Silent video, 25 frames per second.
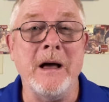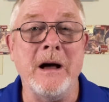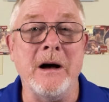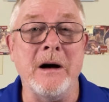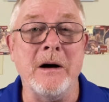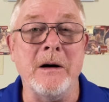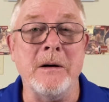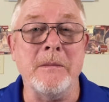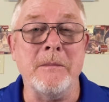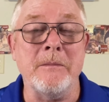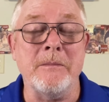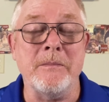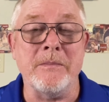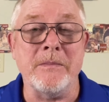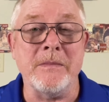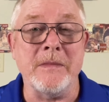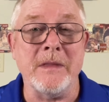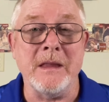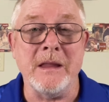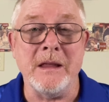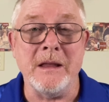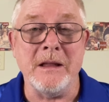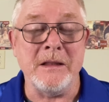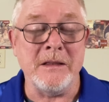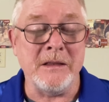
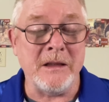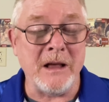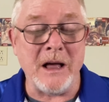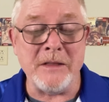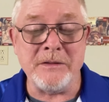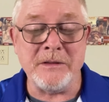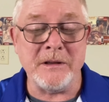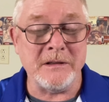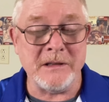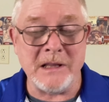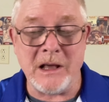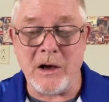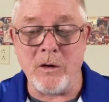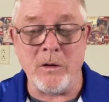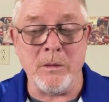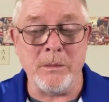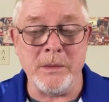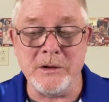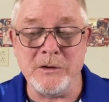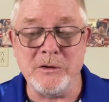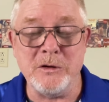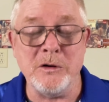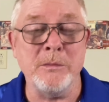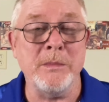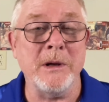Not that that would
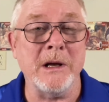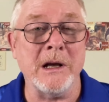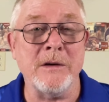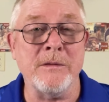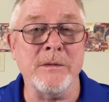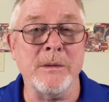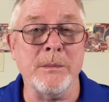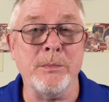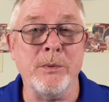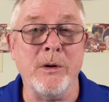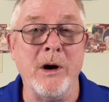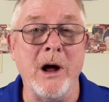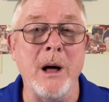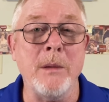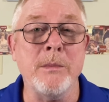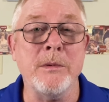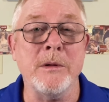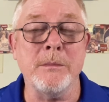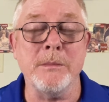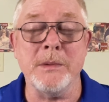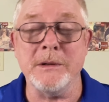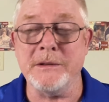be too big of a problem,